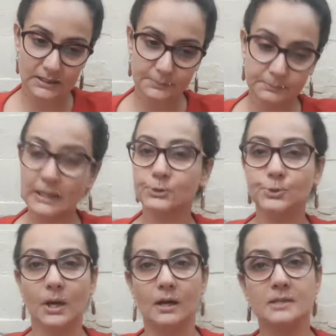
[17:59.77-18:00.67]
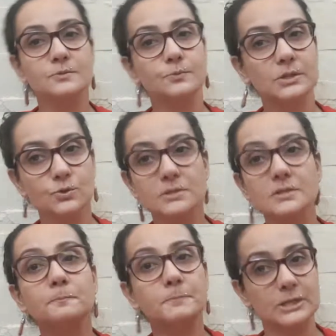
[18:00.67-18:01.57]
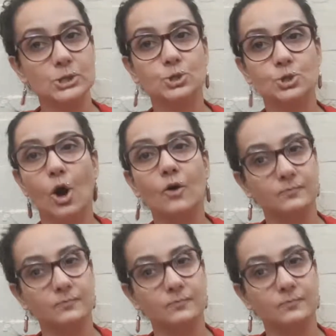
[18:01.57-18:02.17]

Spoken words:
mantras, we use the beach of